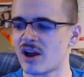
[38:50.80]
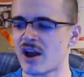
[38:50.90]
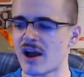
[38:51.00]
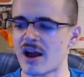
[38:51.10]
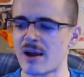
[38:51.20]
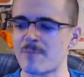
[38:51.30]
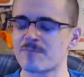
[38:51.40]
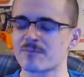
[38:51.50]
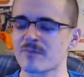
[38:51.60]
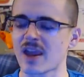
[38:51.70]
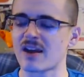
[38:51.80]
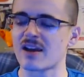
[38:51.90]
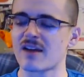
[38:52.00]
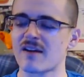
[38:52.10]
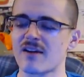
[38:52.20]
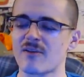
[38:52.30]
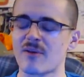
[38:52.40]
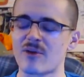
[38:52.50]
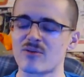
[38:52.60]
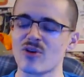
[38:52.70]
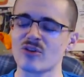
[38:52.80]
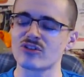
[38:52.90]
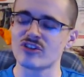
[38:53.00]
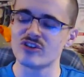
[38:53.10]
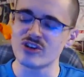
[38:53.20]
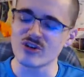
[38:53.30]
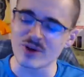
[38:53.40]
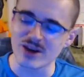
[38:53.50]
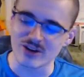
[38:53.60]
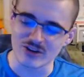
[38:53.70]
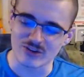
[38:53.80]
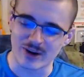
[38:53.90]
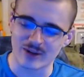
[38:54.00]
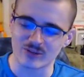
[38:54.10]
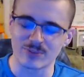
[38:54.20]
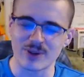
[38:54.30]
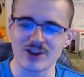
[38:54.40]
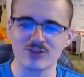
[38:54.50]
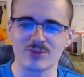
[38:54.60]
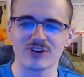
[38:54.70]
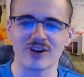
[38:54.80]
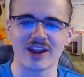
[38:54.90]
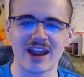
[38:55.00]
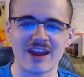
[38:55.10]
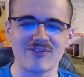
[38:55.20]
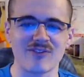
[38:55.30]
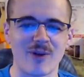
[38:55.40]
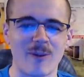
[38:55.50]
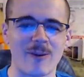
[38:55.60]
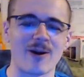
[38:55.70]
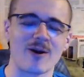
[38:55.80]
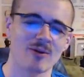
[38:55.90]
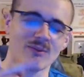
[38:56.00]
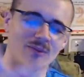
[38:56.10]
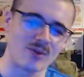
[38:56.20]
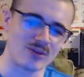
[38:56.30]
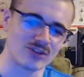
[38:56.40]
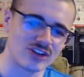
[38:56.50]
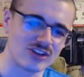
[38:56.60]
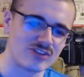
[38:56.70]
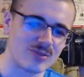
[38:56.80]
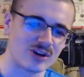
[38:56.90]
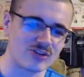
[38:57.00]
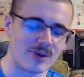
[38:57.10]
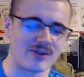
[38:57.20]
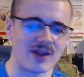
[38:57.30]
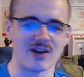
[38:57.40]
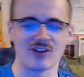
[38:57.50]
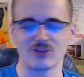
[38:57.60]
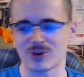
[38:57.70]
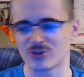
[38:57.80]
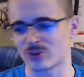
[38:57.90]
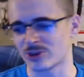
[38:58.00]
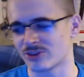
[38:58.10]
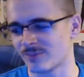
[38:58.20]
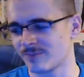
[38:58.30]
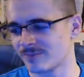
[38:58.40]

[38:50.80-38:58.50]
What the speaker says: Well, not new inert rounds, Peach, but I have... I won't say too much about that. Ask me on Twitter.